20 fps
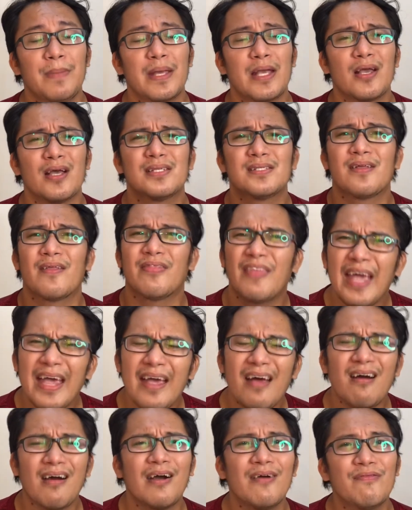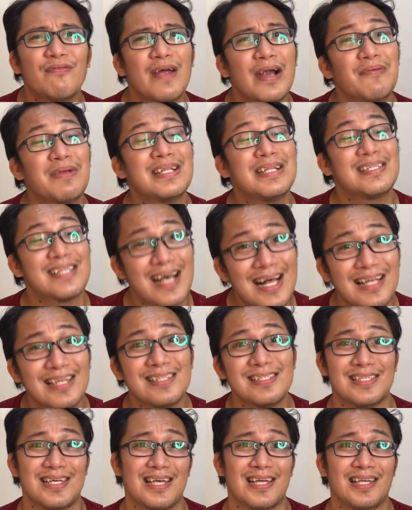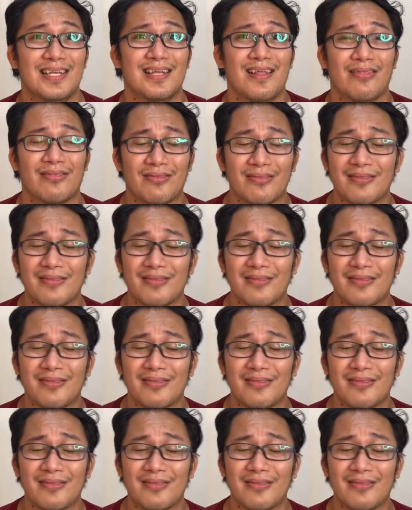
because they are very talented.